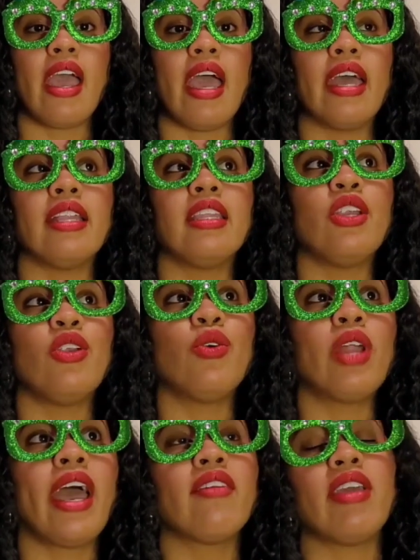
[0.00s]
and they
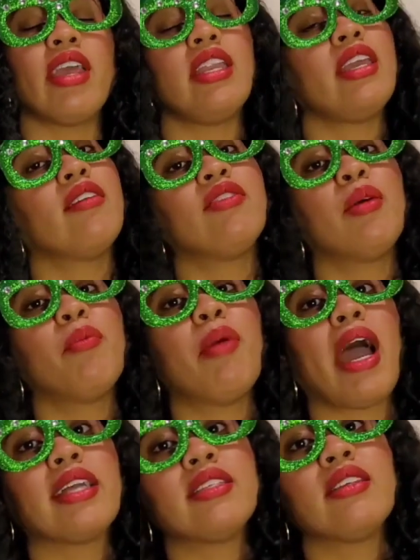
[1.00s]
don't have any of the
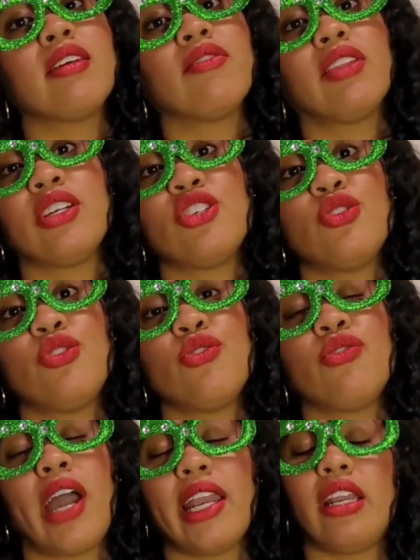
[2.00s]
bad stuff that you
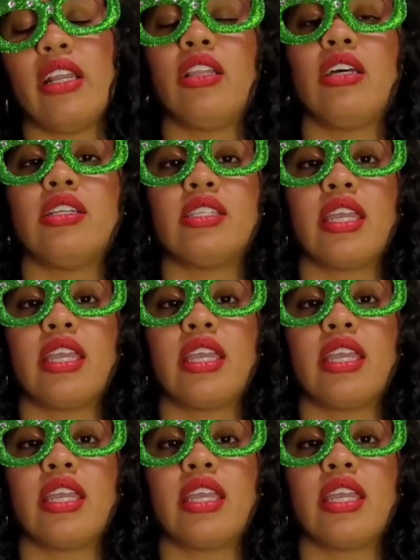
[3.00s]
find in a lot of